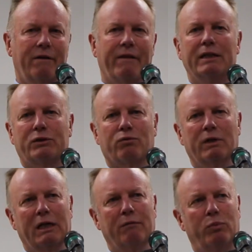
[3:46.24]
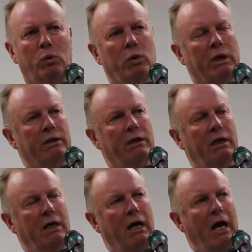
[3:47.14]
That's really important.
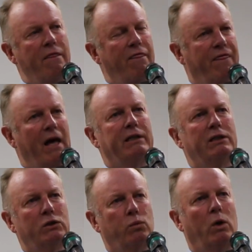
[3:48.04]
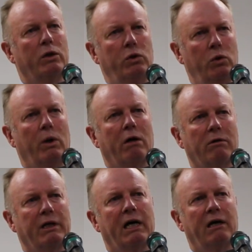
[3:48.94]
And that is what you are
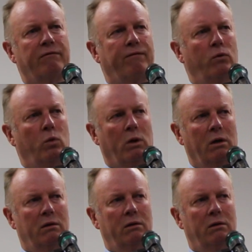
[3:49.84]
renowned for.